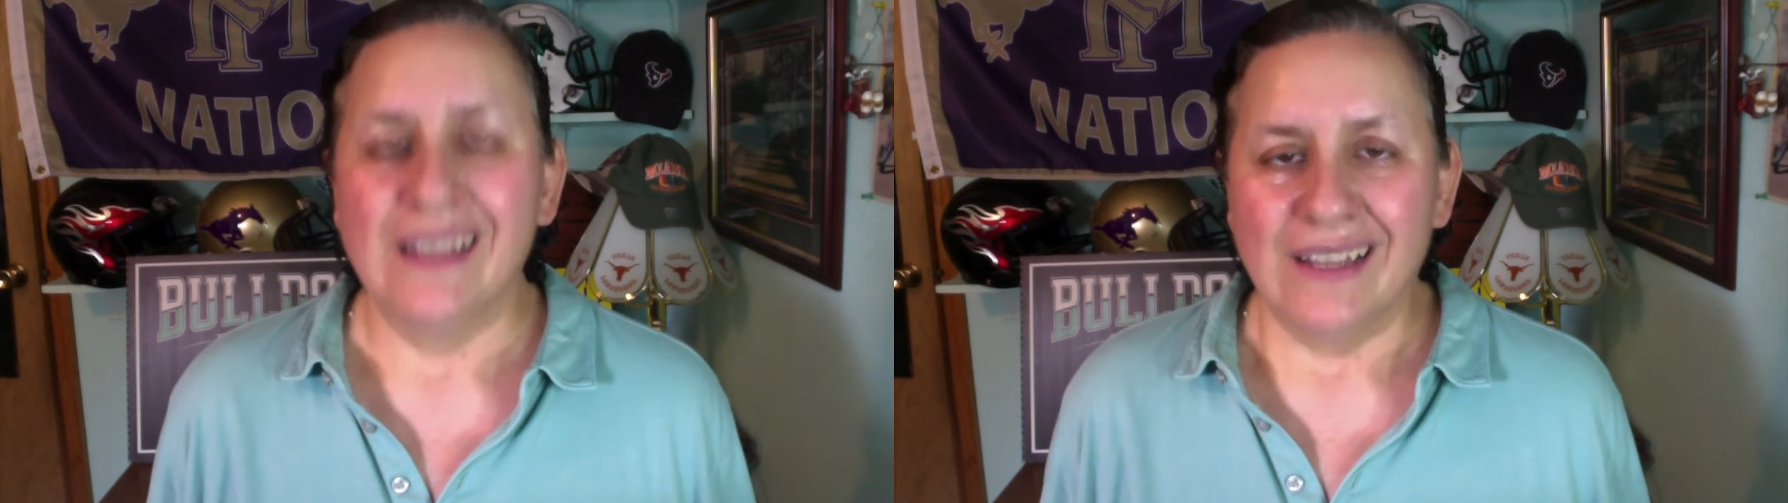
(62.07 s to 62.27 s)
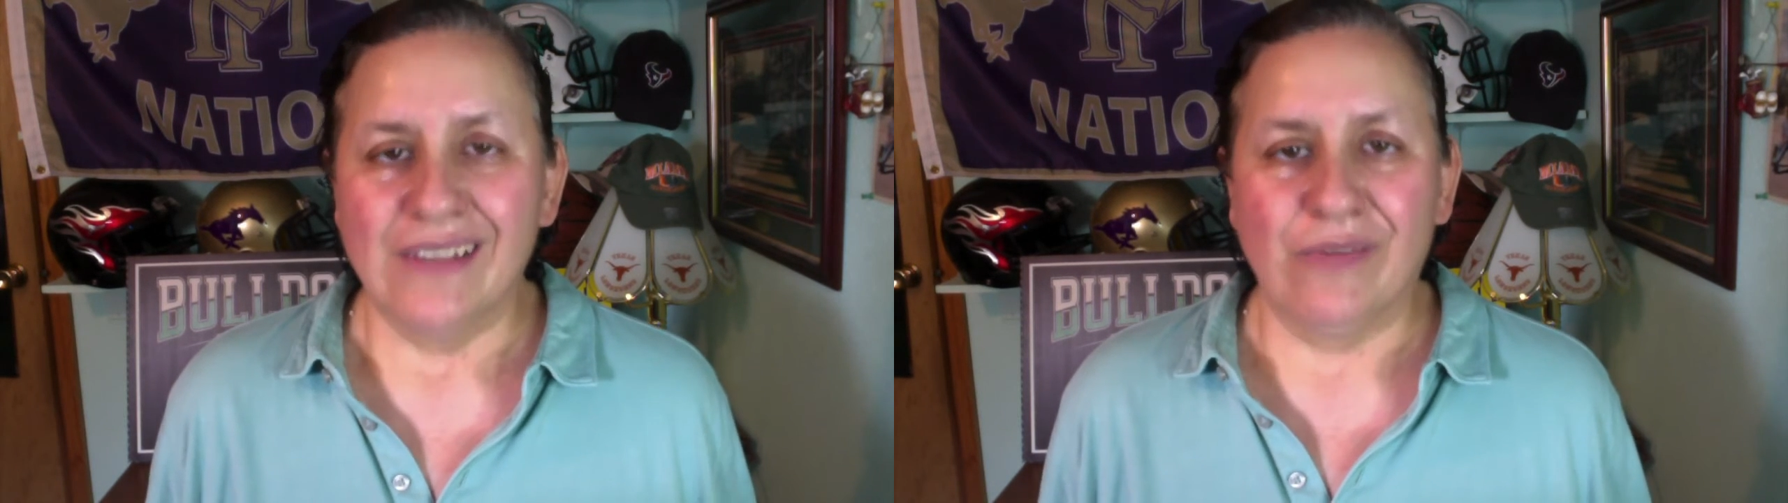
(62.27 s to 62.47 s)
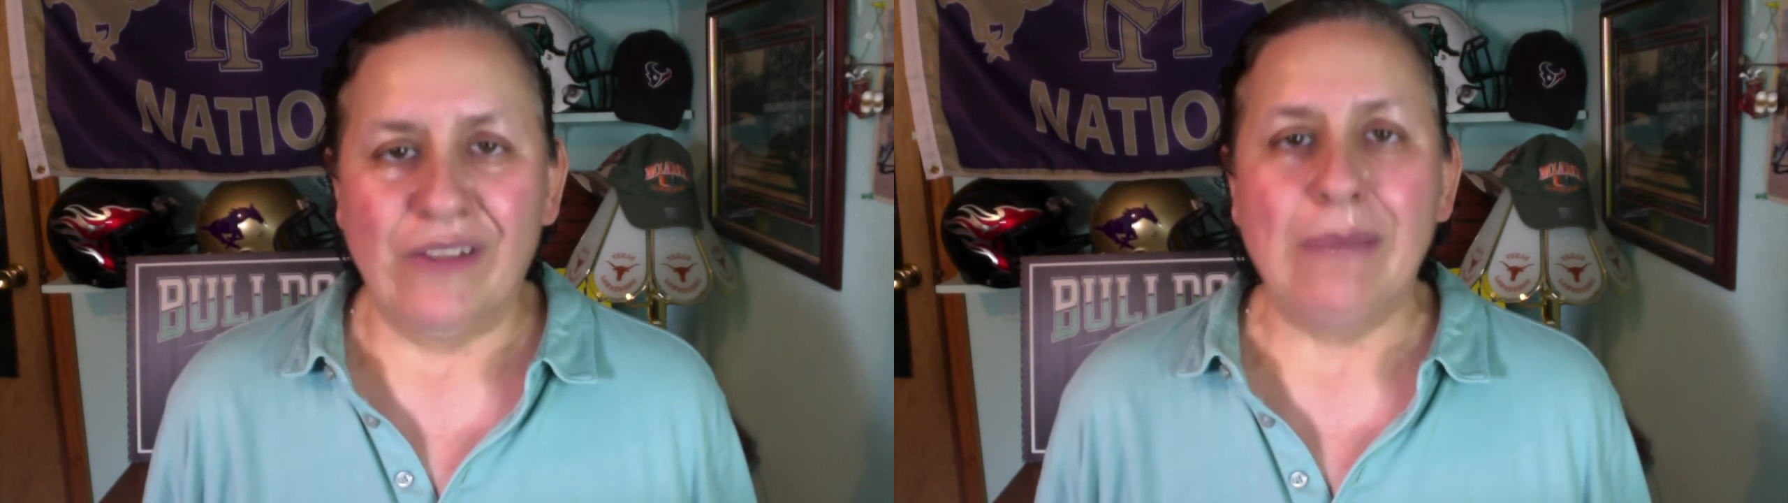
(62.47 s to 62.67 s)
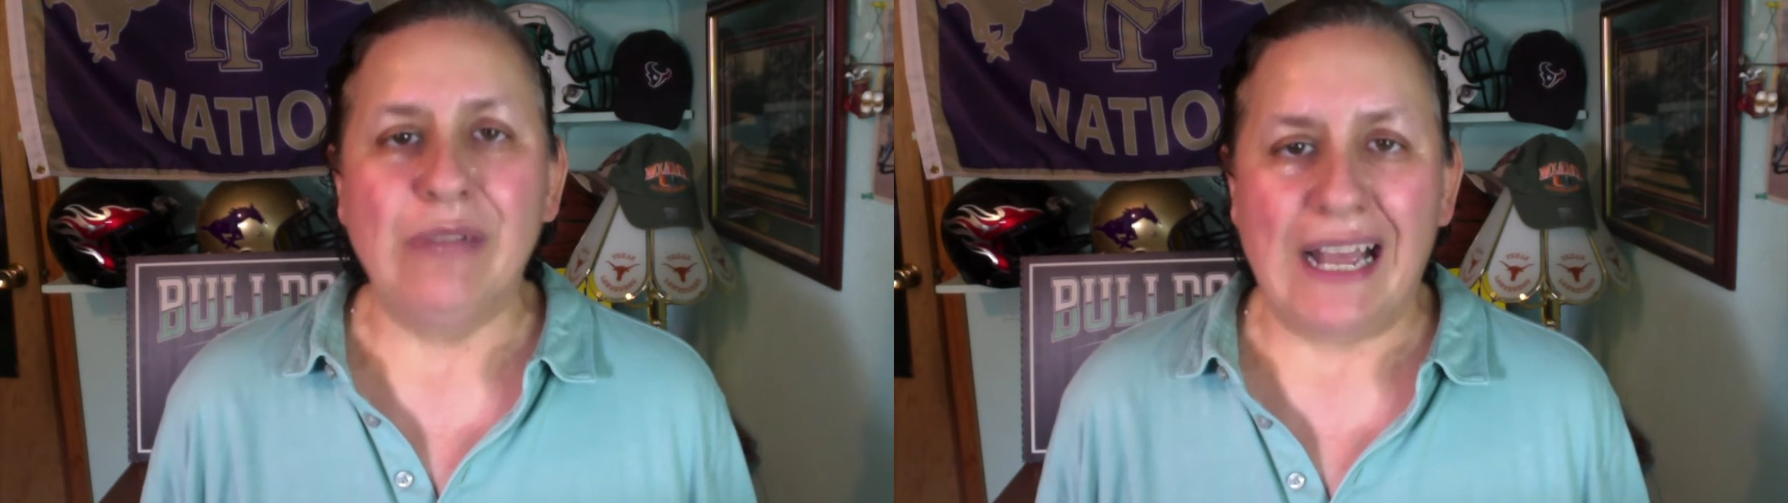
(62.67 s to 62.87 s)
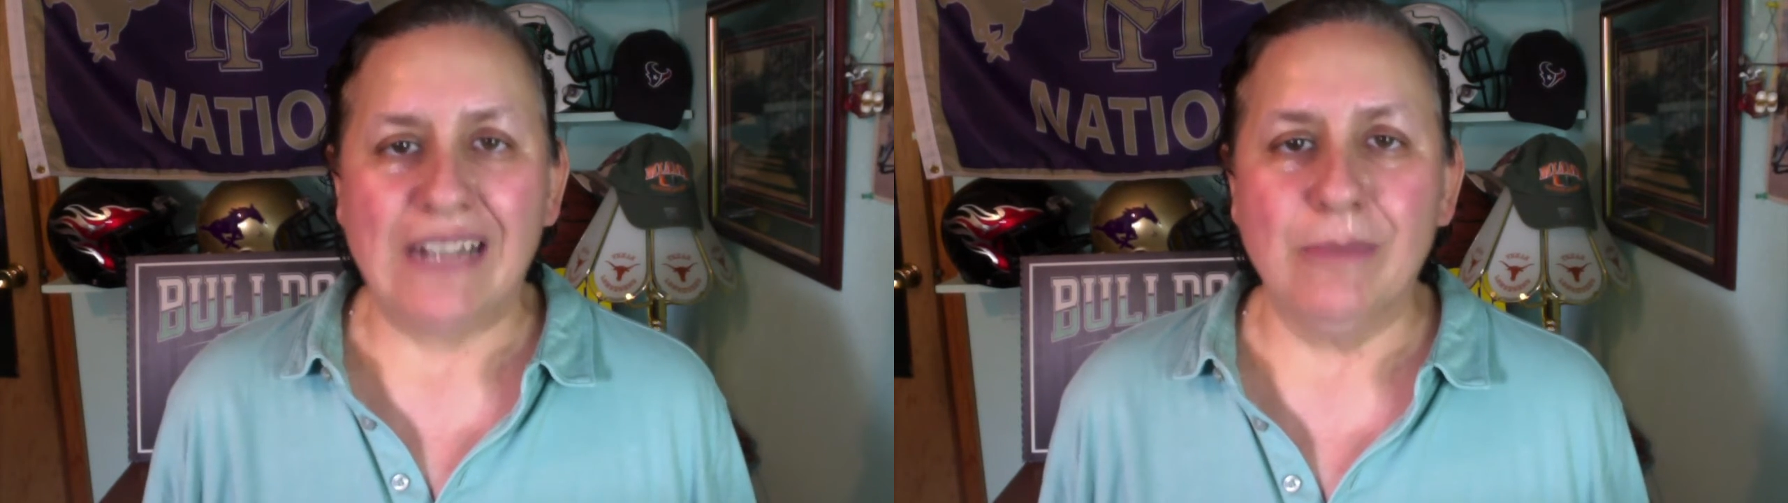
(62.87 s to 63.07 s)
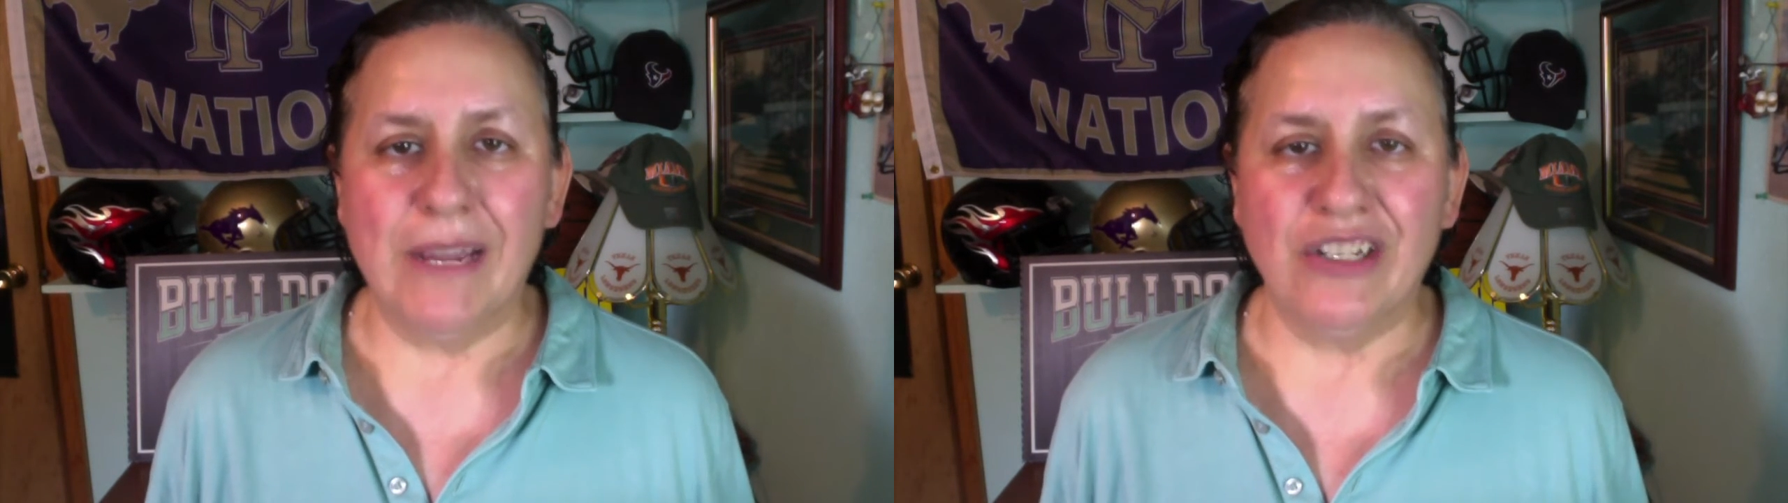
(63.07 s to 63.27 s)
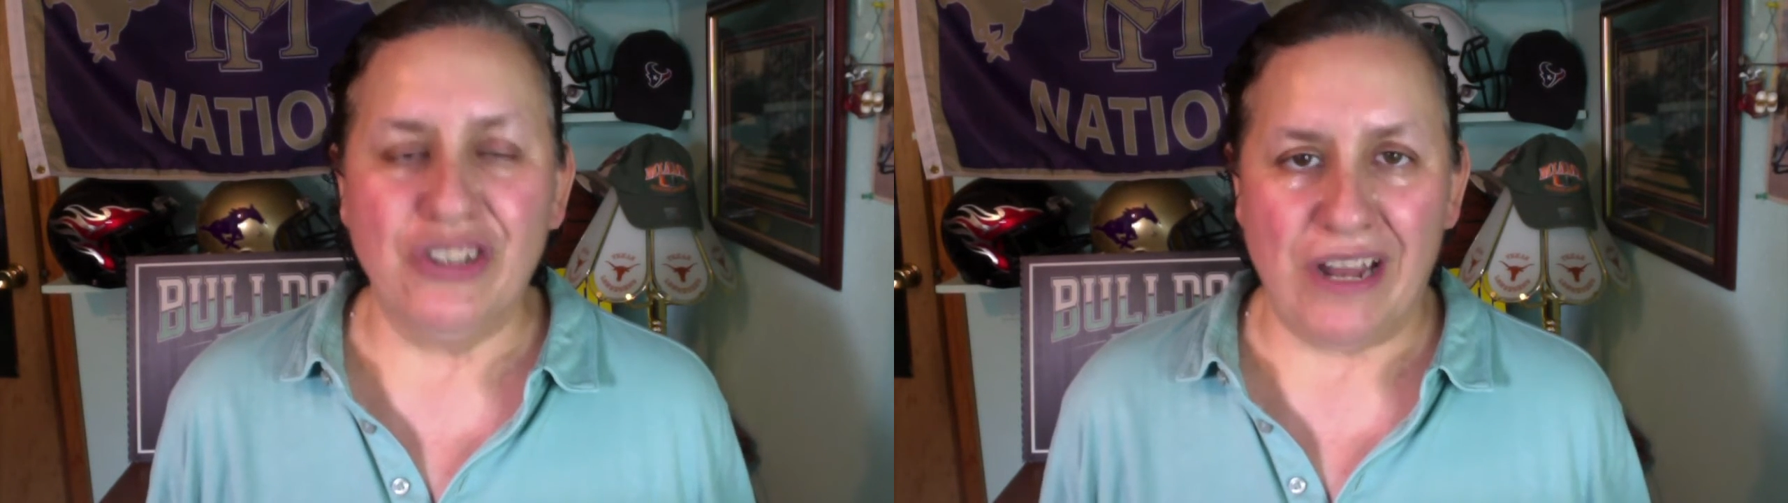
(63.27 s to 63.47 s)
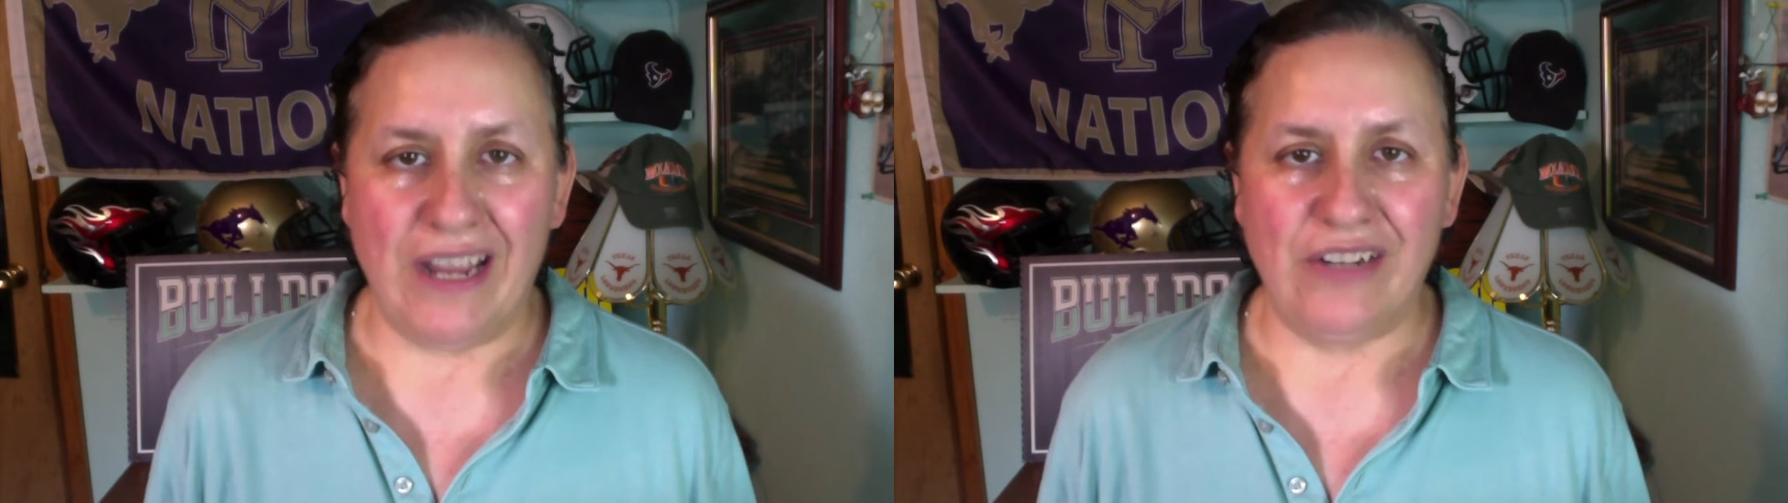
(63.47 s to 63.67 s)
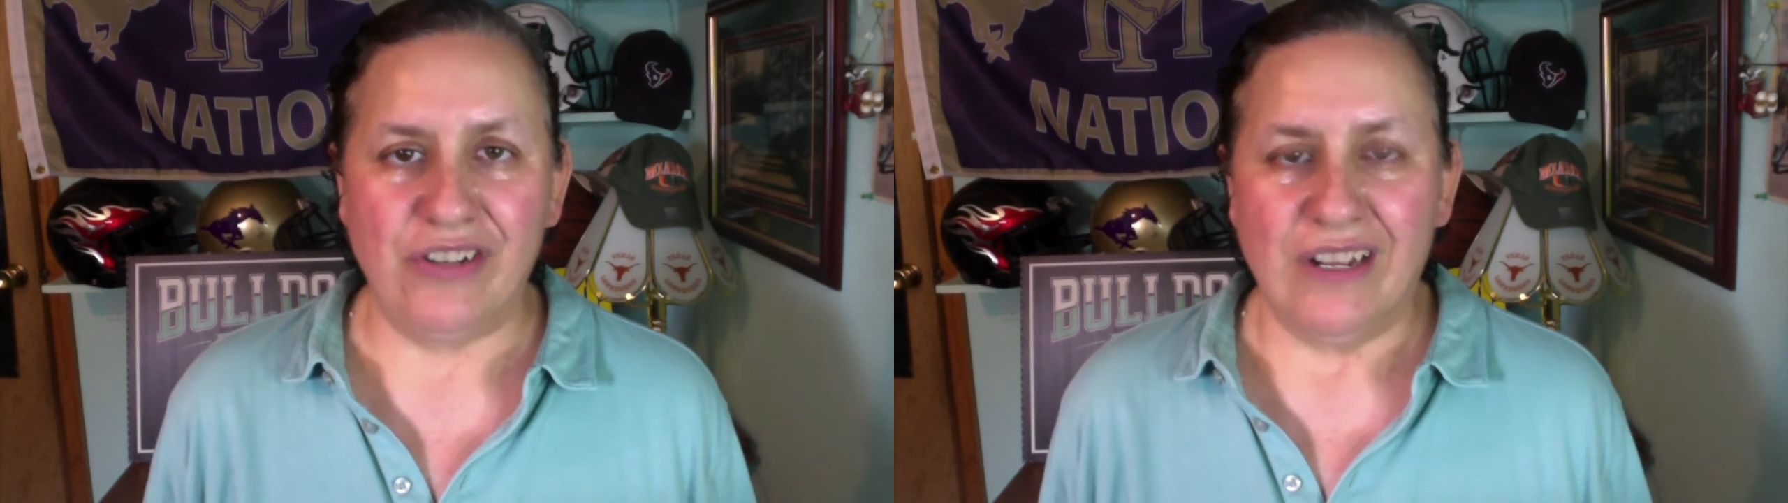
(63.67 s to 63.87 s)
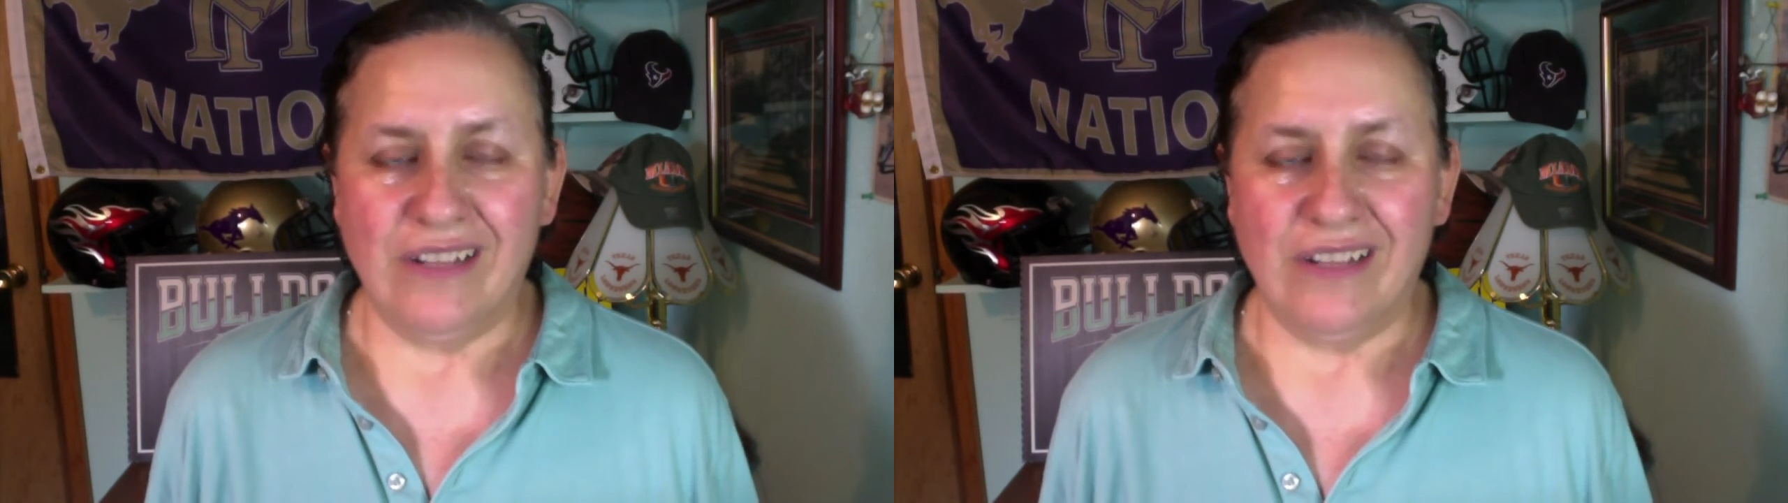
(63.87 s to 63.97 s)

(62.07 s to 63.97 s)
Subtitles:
the Flames had to make a change.